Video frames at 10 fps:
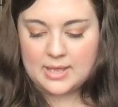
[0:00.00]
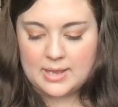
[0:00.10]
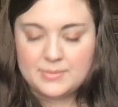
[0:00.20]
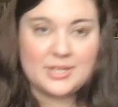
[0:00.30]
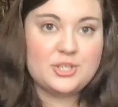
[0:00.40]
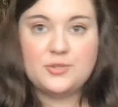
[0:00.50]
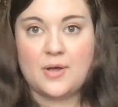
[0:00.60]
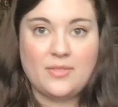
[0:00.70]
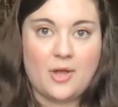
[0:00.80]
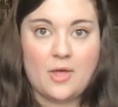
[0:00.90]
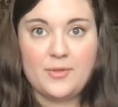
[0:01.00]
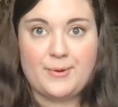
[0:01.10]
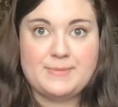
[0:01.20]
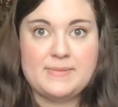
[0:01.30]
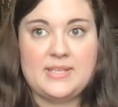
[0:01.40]
I would like to do all the
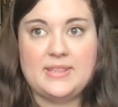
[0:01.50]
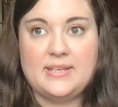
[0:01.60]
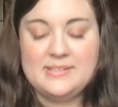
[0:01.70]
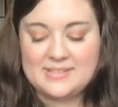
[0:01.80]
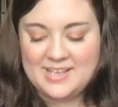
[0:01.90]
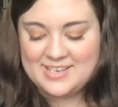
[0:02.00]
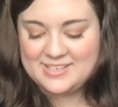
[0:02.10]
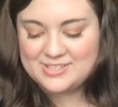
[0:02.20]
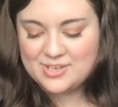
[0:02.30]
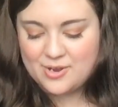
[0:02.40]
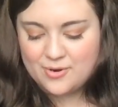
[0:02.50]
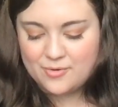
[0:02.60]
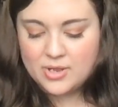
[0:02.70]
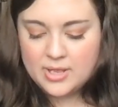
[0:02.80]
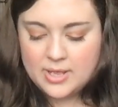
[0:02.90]
Christmassy things. And
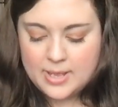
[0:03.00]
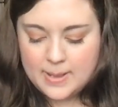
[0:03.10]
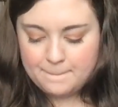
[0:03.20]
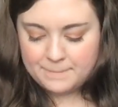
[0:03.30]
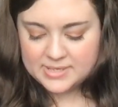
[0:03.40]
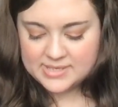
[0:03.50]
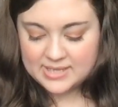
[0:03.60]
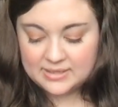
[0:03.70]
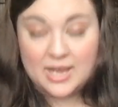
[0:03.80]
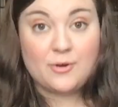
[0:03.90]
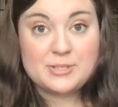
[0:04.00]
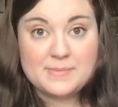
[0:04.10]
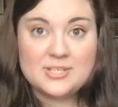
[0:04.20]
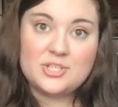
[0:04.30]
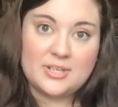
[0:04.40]
so, because
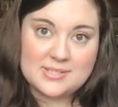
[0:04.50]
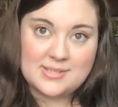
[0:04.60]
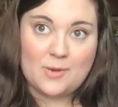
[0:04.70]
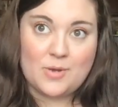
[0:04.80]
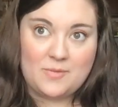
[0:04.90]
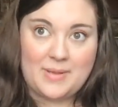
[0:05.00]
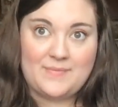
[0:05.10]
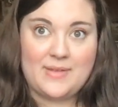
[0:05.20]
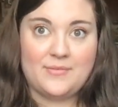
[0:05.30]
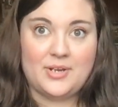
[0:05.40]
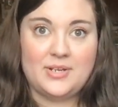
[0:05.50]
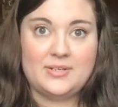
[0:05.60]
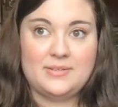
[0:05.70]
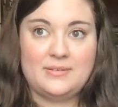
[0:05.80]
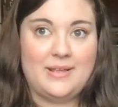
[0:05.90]
Christmas stitching is like one of my favorite
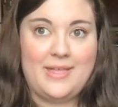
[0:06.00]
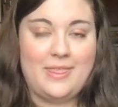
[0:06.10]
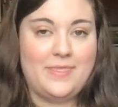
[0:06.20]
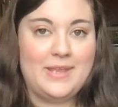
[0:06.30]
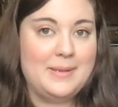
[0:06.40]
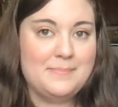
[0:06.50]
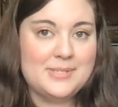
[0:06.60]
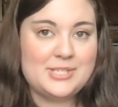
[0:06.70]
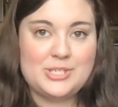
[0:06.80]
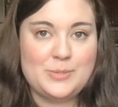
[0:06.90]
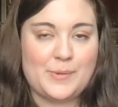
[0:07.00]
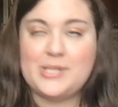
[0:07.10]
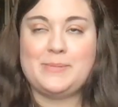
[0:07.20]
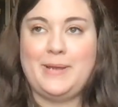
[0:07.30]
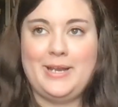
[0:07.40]
themes to
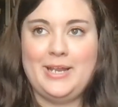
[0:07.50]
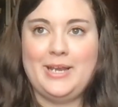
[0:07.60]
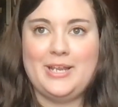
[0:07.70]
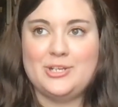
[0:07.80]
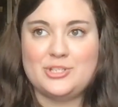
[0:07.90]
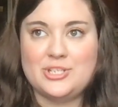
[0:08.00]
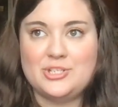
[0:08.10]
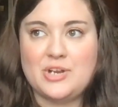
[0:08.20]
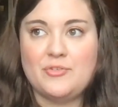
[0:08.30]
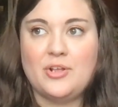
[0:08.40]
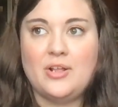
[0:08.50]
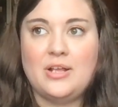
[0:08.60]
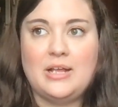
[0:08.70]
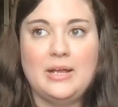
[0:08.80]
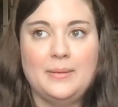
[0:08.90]
participate in, and just in general,
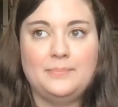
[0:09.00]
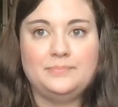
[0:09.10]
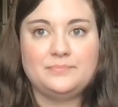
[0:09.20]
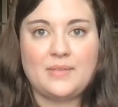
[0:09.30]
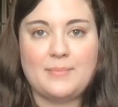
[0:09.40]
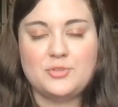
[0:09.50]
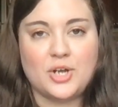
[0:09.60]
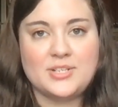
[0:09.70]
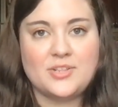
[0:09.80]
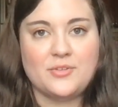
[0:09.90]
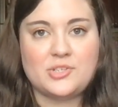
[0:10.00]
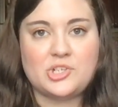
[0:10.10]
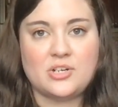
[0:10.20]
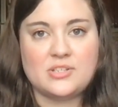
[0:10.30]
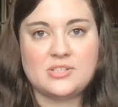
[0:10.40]
I'm drawn to those
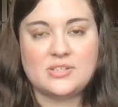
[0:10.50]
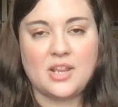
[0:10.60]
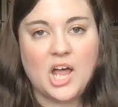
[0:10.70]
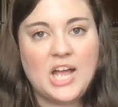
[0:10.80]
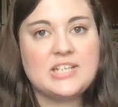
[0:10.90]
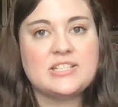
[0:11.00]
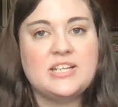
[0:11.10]
charts a lot.